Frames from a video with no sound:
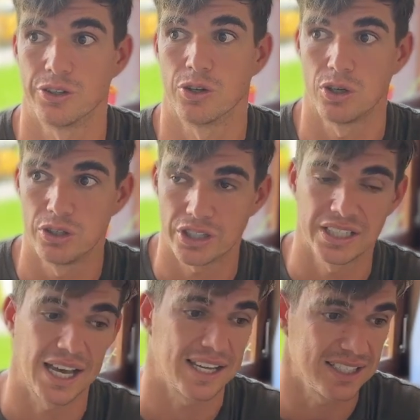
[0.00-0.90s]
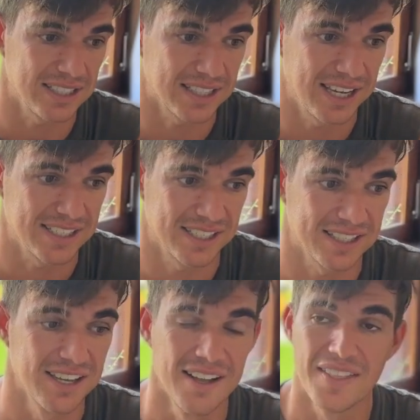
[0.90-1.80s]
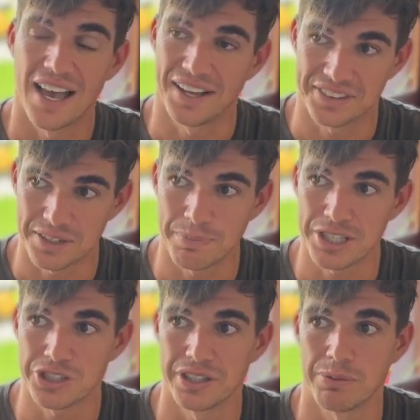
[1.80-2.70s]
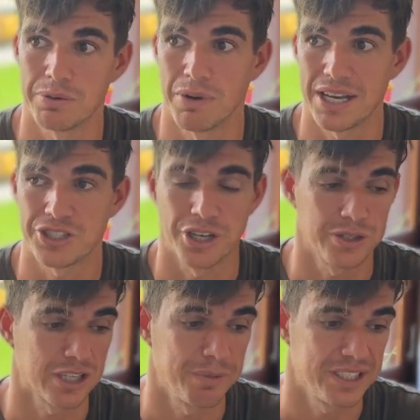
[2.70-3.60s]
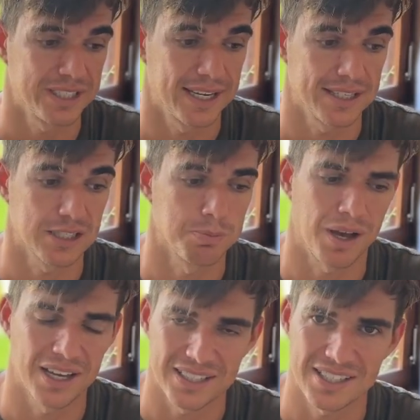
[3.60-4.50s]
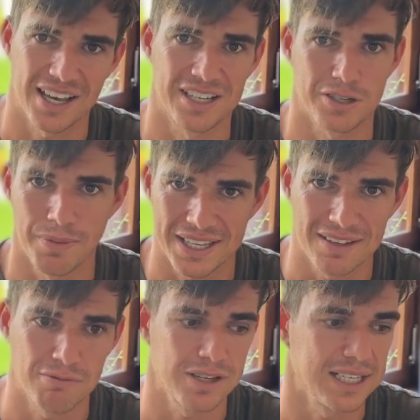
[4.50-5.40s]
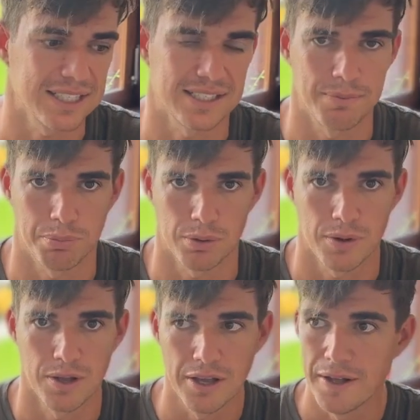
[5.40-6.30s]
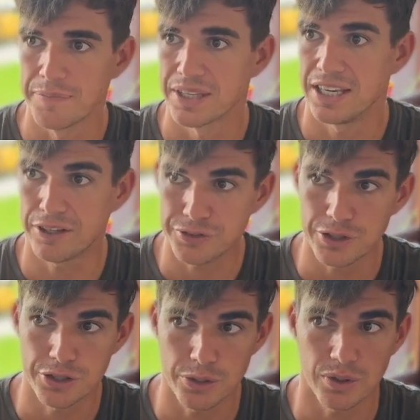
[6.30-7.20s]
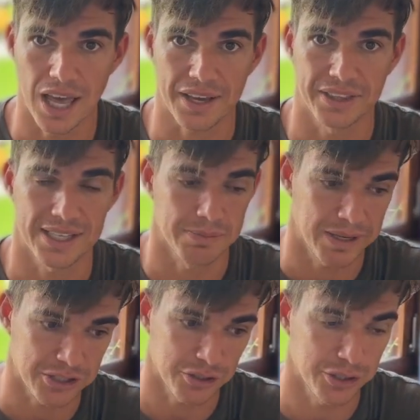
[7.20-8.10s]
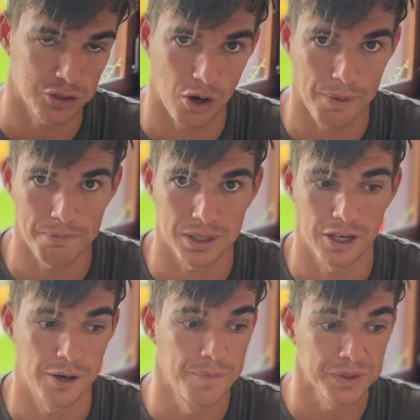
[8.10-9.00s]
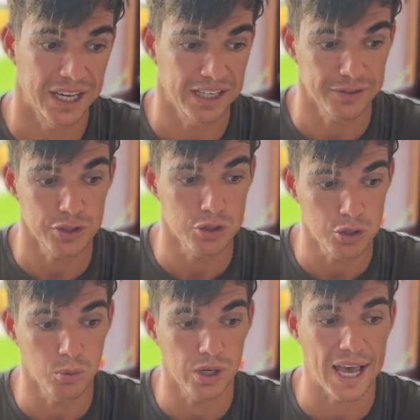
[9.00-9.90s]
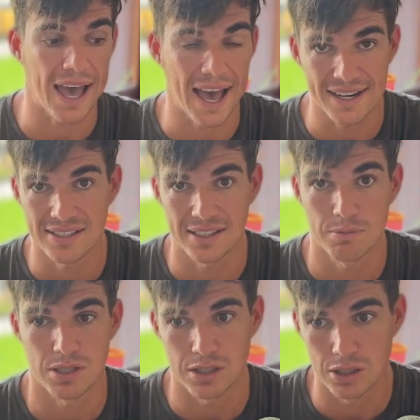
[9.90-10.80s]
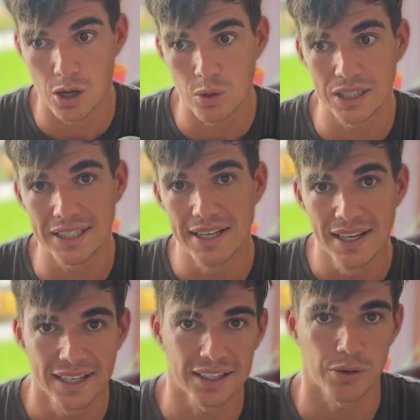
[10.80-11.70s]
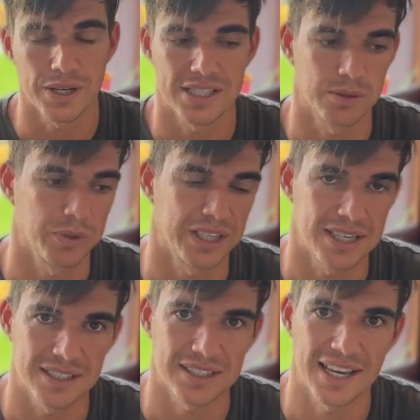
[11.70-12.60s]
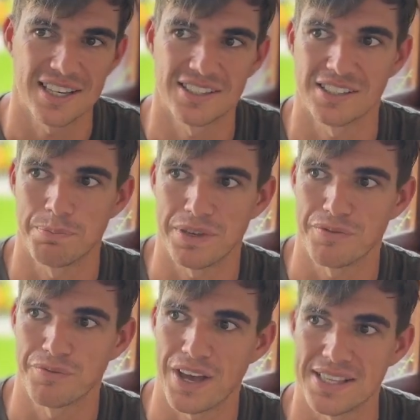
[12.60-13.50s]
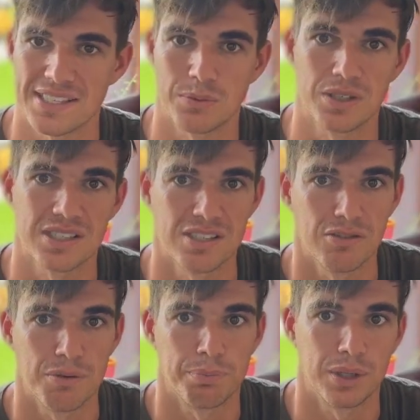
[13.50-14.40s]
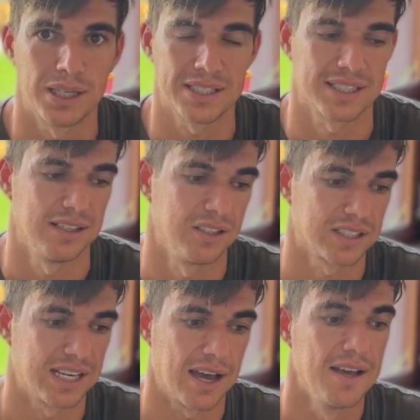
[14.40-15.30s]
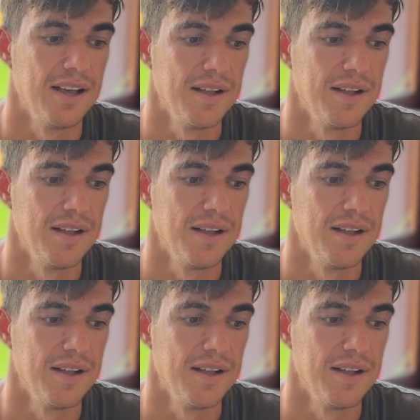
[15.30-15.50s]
You're not looking at indicators. I did mention that we might show you some indicators, but I decided to make it really simple. If you do like this, make sure you comment below. And if you do want to add some slowly increasing with indicators and being fancy with silver bullets and looking at